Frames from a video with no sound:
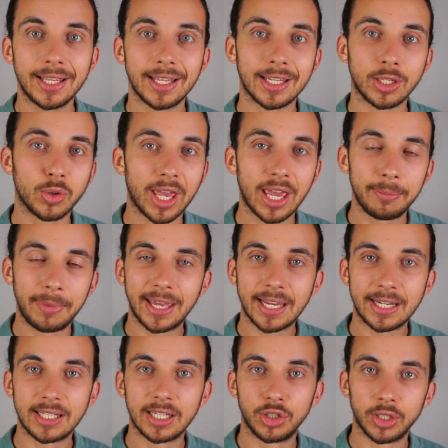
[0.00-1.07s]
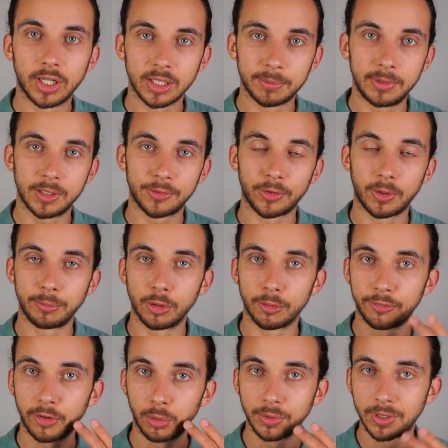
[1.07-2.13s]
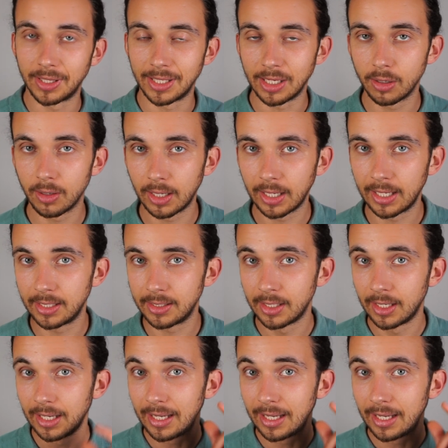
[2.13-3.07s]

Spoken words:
you can't make any adjustments from your phone to the hearing aids.